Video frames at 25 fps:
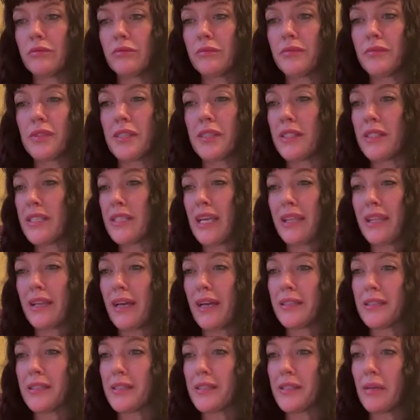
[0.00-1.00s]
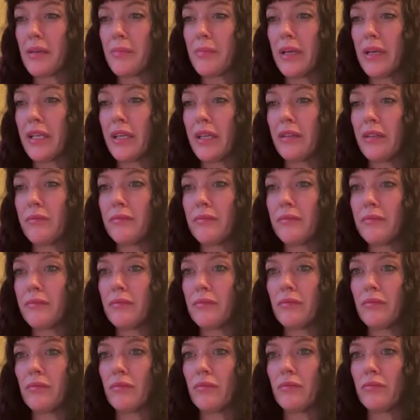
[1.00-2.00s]
say that to somebody
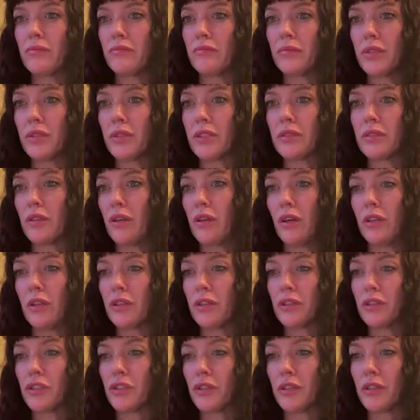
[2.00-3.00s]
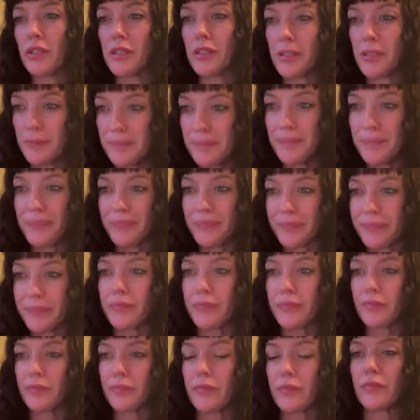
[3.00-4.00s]
with all assurance.
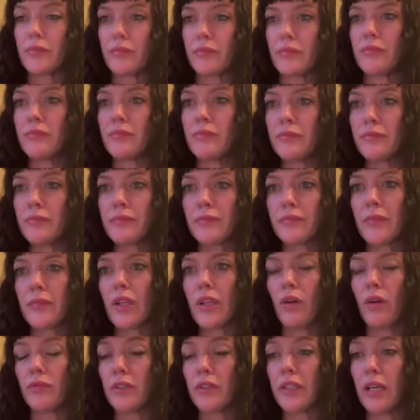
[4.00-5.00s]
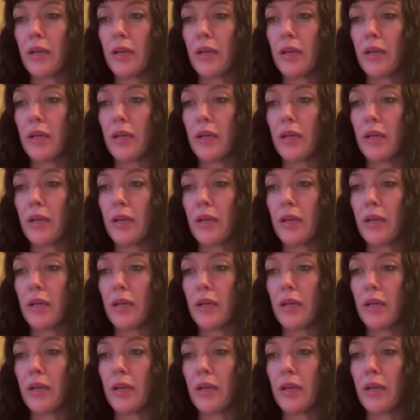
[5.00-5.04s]
Hopefully that